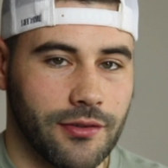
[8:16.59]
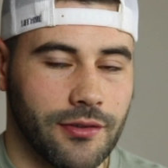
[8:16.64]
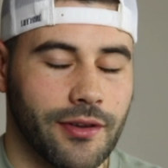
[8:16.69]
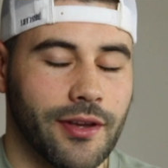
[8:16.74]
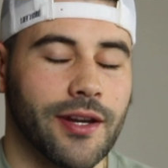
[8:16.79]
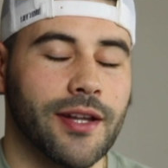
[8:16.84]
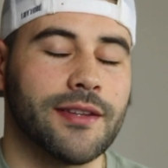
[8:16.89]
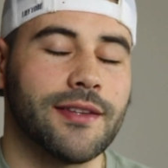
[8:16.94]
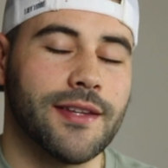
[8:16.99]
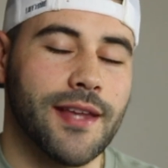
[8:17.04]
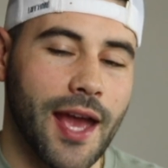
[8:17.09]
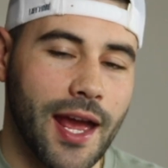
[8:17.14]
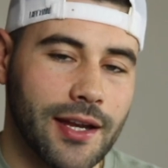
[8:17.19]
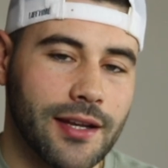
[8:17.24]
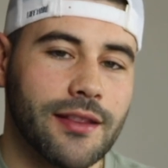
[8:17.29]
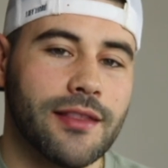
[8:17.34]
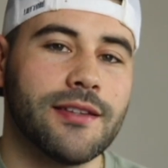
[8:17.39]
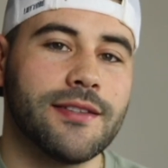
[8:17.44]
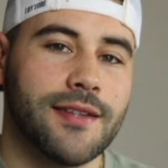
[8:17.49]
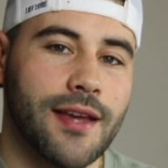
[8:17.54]
And at the end
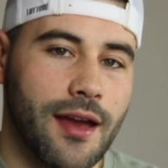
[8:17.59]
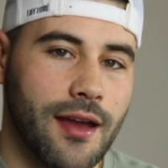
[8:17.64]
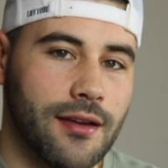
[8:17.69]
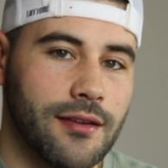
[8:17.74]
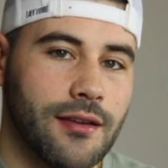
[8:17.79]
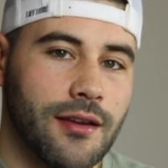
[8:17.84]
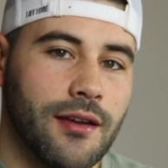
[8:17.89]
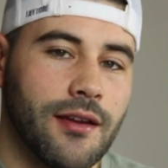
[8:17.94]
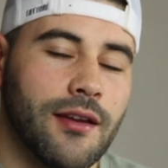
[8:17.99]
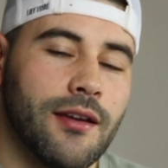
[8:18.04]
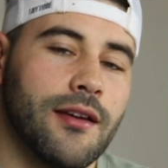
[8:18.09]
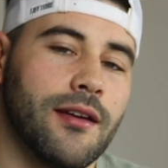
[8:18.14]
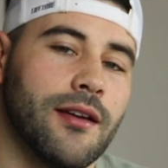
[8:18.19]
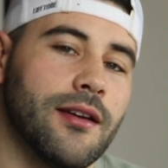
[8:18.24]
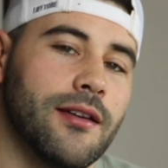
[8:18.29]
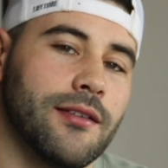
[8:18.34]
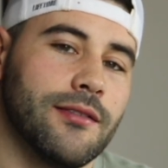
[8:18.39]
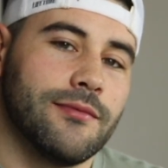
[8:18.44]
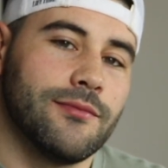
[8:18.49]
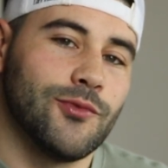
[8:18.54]
of the day,
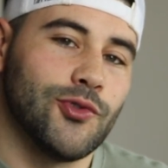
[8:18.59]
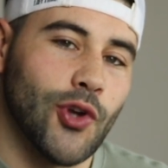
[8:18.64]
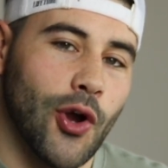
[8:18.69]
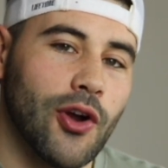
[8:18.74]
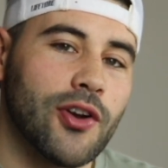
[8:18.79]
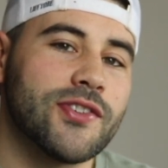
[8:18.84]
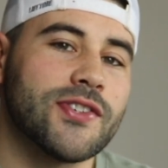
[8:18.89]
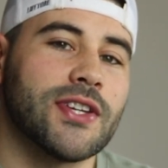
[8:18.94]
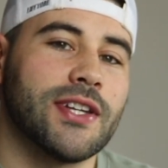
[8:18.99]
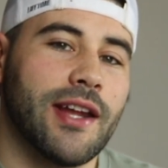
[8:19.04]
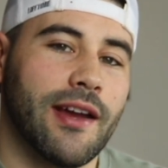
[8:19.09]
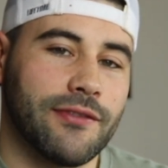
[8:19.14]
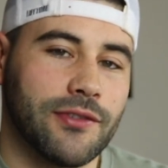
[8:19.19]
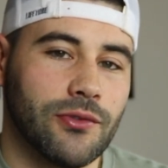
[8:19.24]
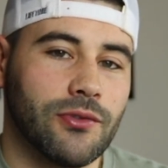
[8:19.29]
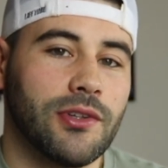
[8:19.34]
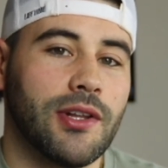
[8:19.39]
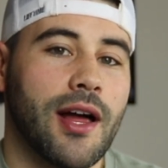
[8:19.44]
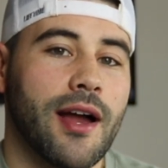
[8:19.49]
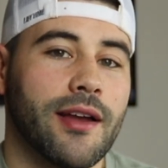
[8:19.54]
Yarde is going to have to
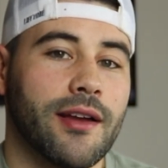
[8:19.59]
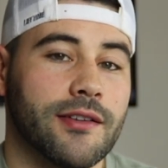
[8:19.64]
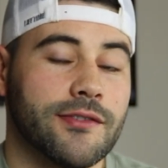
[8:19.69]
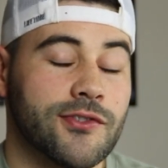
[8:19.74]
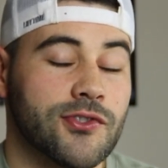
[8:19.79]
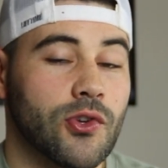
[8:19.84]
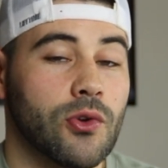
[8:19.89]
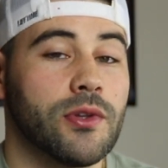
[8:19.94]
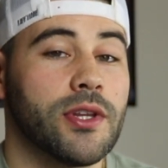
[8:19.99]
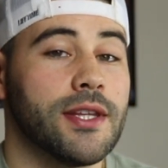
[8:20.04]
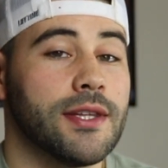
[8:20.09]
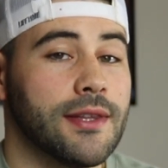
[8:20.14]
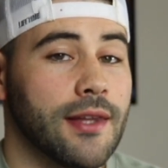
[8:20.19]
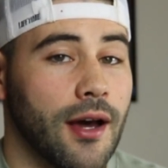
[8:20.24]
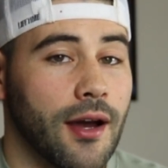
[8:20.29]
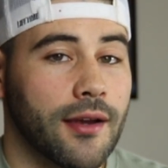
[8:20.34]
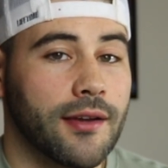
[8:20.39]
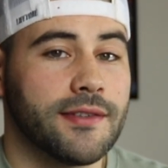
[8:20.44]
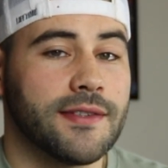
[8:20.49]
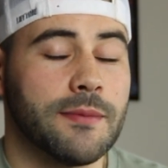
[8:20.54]
rely on solely
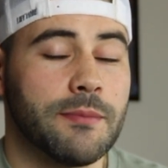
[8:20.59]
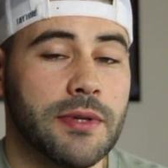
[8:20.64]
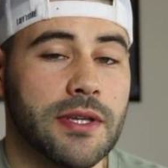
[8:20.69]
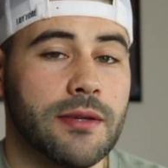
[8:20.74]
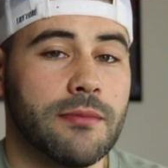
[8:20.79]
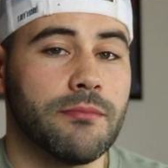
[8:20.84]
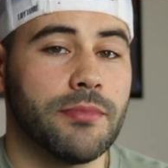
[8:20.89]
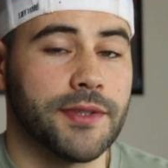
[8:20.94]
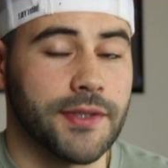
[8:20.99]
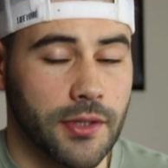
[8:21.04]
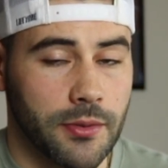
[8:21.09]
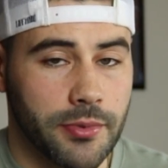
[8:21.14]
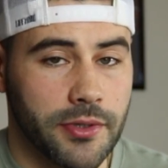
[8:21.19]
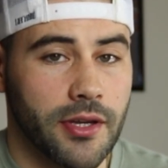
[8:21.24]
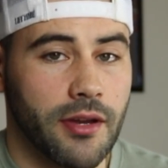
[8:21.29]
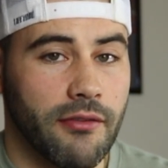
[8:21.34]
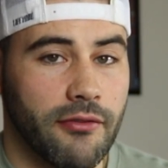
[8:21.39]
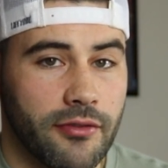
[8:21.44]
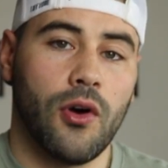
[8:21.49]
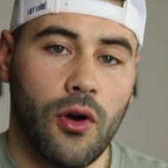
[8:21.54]
luck to beat
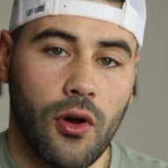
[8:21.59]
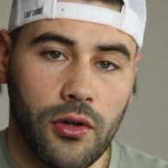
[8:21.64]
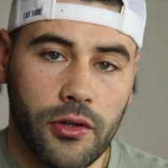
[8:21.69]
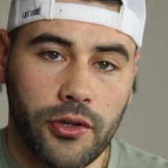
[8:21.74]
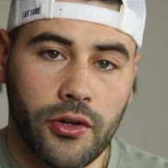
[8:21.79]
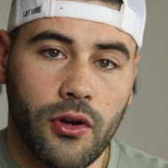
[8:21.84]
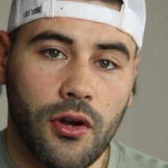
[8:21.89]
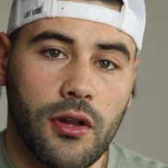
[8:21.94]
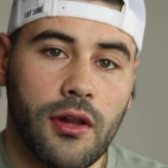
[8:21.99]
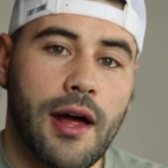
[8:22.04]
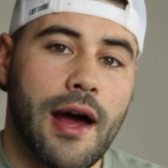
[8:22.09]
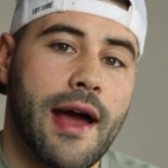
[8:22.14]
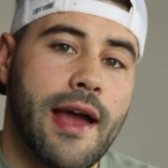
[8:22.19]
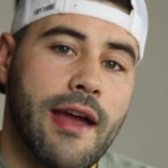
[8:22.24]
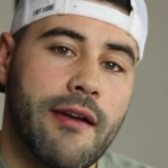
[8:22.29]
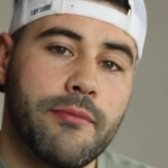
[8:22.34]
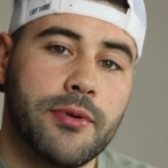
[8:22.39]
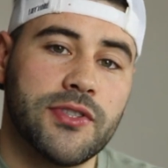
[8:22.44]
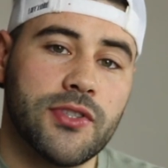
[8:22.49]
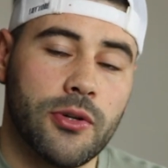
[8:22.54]
Beterbiev. All in all, I
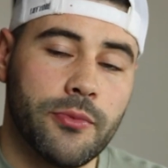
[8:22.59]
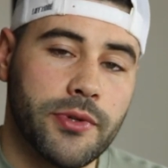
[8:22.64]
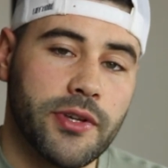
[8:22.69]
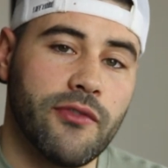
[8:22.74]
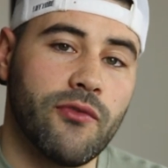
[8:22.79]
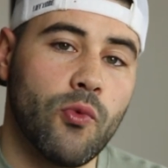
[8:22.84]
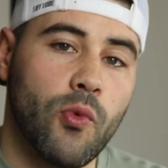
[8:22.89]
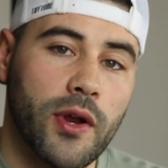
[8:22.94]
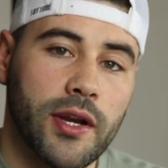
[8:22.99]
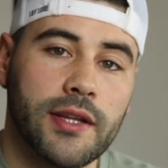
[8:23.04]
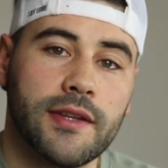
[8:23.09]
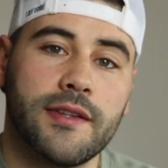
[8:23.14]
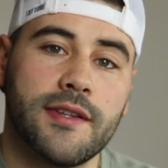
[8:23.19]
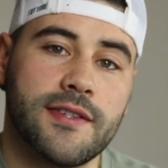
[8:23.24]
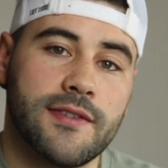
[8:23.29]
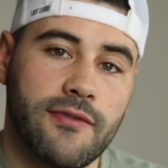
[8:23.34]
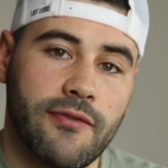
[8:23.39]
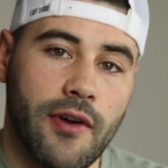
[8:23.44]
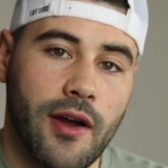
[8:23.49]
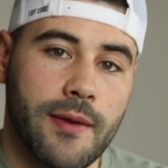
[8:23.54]
have Beterbiev winning
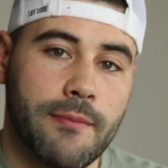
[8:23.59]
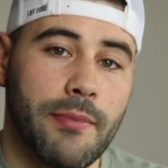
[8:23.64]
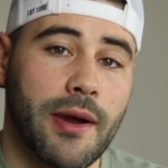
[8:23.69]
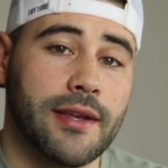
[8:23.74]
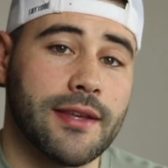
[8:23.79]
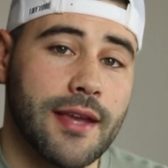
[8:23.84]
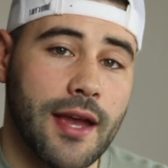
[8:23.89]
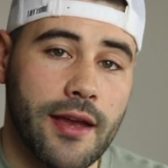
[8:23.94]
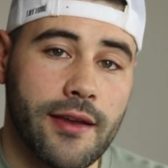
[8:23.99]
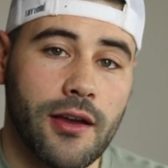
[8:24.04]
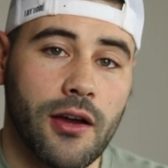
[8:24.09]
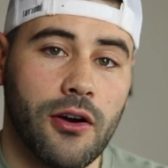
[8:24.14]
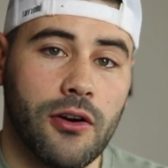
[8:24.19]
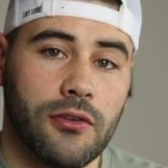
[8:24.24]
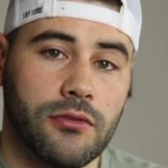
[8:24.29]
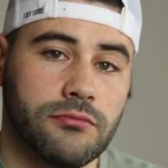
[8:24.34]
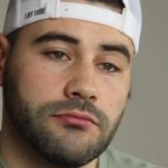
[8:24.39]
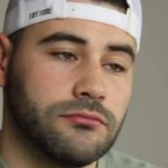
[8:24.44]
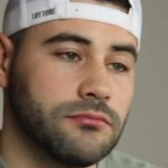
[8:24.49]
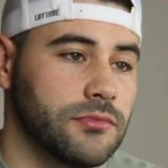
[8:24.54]
this fight by
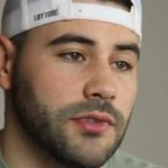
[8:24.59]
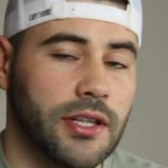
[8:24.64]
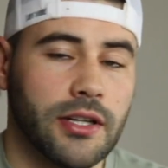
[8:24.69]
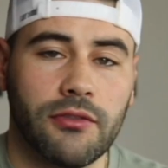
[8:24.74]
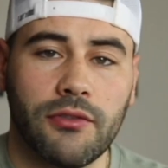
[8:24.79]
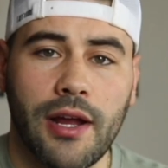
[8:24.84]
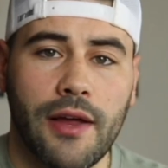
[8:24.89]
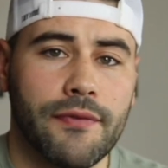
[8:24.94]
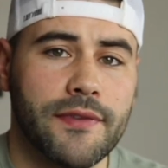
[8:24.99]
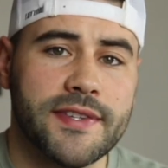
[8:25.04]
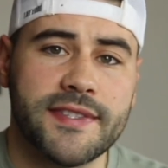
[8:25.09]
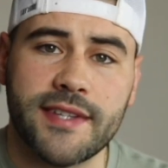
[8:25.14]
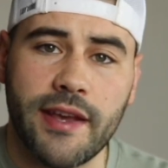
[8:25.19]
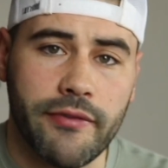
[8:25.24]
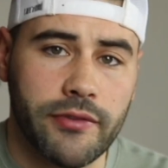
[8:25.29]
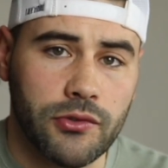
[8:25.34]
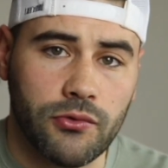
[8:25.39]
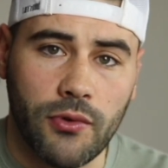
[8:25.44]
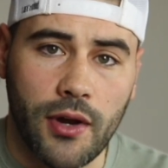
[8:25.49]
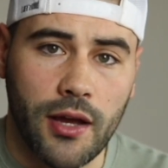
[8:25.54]
KO in around the
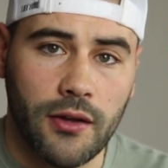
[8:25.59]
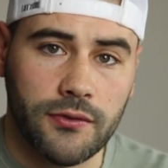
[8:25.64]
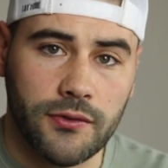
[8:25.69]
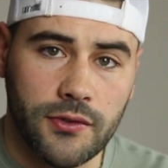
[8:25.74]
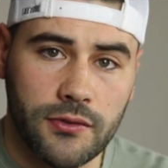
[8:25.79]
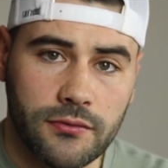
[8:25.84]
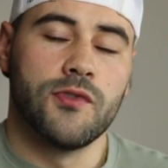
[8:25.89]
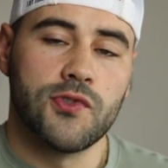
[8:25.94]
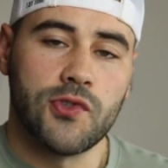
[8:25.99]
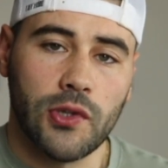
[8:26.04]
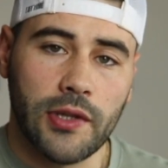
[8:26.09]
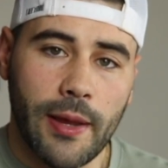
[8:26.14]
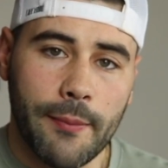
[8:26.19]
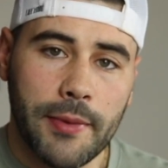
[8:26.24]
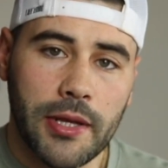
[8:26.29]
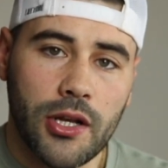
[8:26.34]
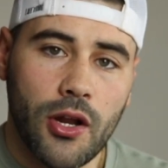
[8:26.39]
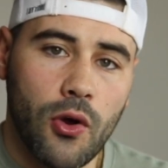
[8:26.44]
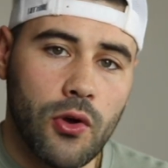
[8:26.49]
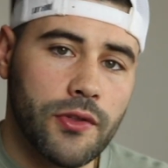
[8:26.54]
7th round. So let
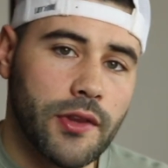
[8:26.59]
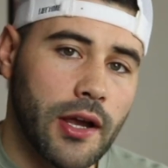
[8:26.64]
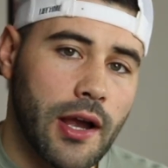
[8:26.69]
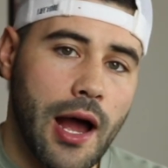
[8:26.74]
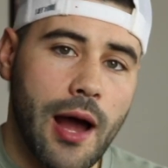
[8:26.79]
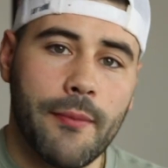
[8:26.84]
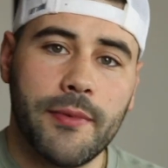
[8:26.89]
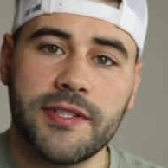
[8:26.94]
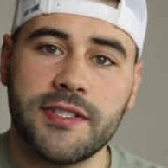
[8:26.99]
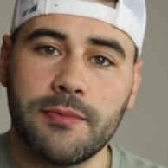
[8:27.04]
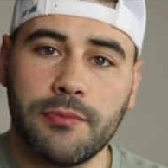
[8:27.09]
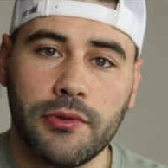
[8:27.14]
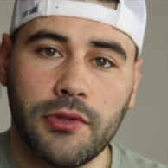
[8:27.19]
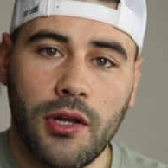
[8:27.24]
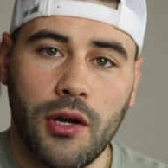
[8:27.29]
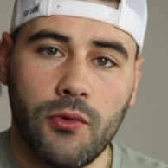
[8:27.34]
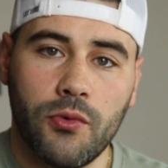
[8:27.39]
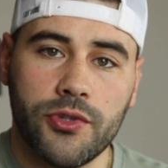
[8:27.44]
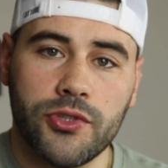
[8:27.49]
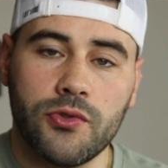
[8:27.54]
me know in the comments
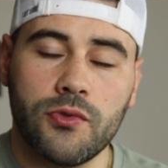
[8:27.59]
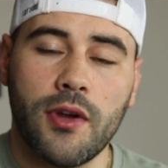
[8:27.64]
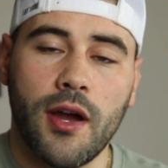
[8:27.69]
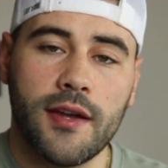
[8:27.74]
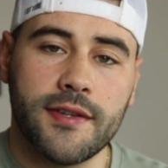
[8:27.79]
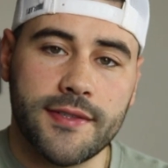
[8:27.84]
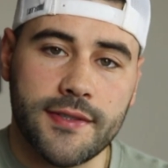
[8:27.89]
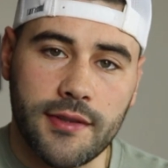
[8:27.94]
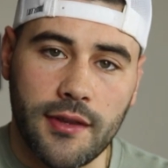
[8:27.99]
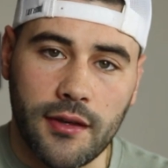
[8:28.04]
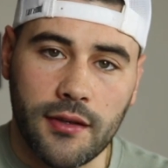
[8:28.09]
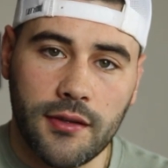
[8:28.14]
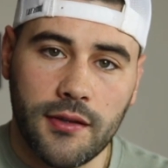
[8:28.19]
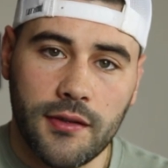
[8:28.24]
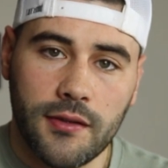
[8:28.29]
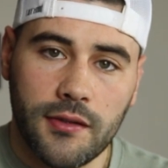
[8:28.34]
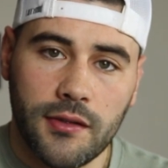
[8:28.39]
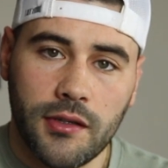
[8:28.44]
below what you guys think.